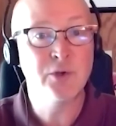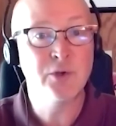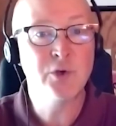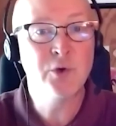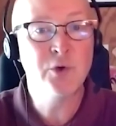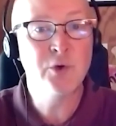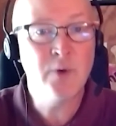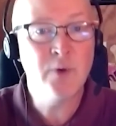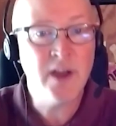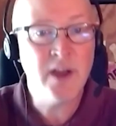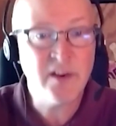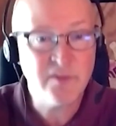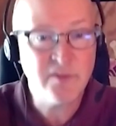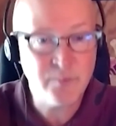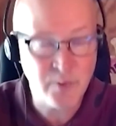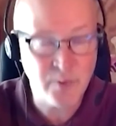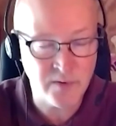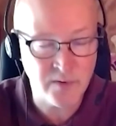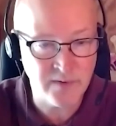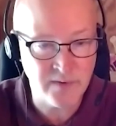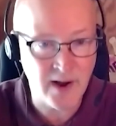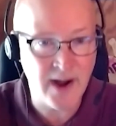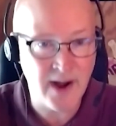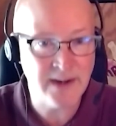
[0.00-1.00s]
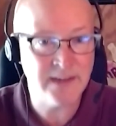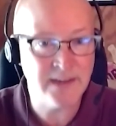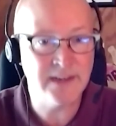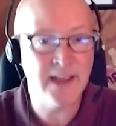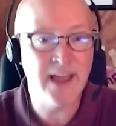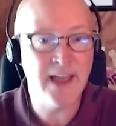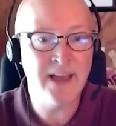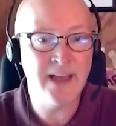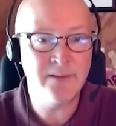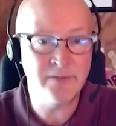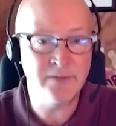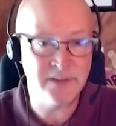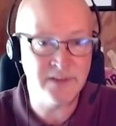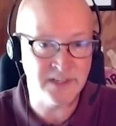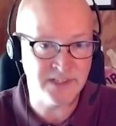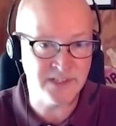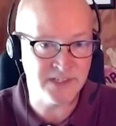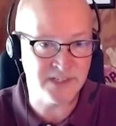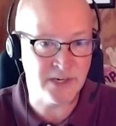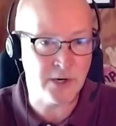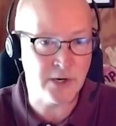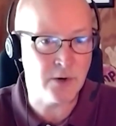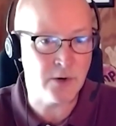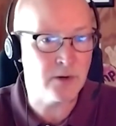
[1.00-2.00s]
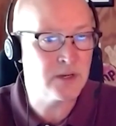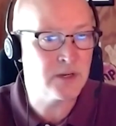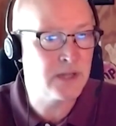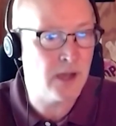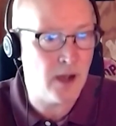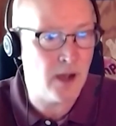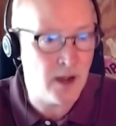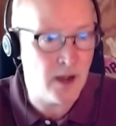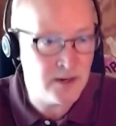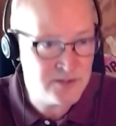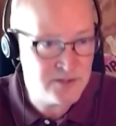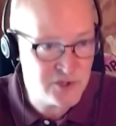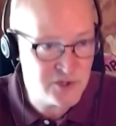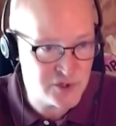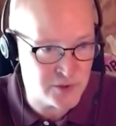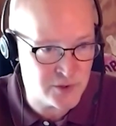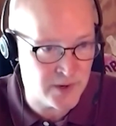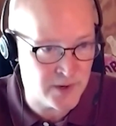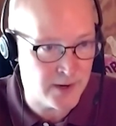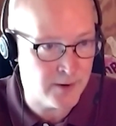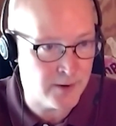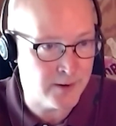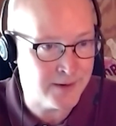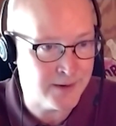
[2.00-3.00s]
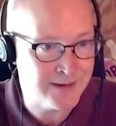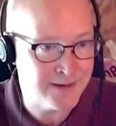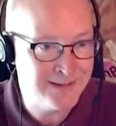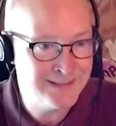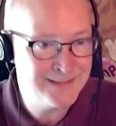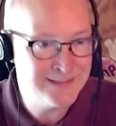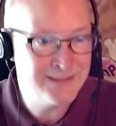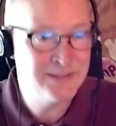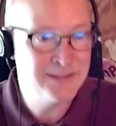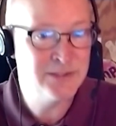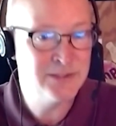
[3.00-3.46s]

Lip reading: You have provided evidence here contrary